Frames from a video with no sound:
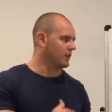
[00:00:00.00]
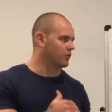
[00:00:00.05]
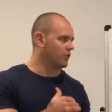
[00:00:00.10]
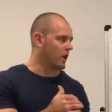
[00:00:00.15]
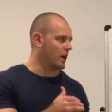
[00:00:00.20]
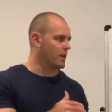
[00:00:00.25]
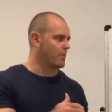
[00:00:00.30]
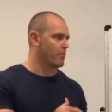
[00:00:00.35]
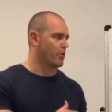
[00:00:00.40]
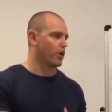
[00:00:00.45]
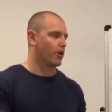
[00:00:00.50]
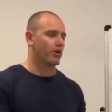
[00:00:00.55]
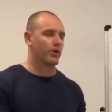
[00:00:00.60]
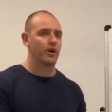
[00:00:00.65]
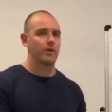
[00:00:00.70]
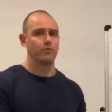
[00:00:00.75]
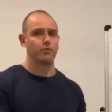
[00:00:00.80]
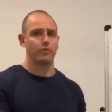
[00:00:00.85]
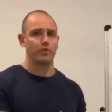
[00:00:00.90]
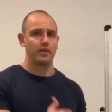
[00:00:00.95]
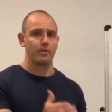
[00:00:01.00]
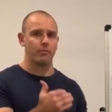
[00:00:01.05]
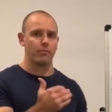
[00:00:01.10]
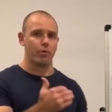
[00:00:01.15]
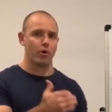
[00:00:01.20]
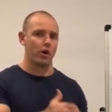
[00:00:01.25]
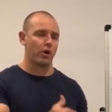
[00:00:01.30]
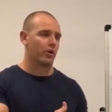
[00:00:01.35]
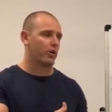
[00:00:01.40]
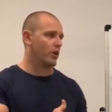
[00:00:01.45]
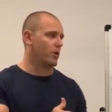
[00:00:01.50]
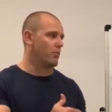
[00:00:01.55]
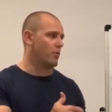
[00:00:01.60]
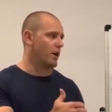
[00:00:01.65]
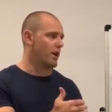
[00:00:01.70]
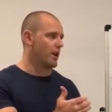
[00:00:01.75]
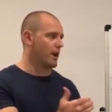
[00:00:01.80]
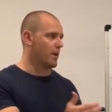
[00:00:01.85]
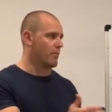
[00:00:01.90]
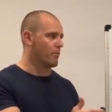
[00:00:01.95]
training programs within Program
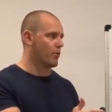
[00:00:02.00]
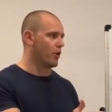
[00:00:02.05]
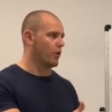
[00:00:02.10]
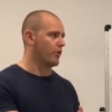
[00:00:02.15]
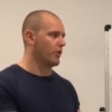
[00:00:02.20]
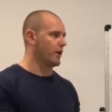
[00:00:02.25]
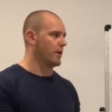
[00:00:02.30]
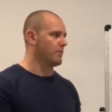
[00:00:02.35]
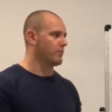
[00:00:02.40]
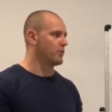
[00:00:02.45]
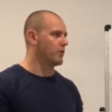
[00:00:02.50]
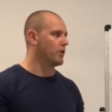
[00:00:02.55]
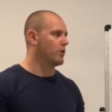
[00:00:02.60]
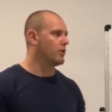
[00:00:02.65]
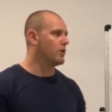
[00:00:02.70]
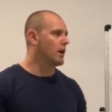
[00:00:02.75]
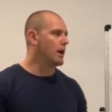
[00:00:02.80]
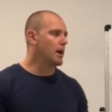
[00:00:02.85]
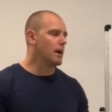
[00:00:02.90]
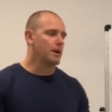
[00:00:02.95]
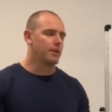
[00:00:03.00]
1 and Program 2.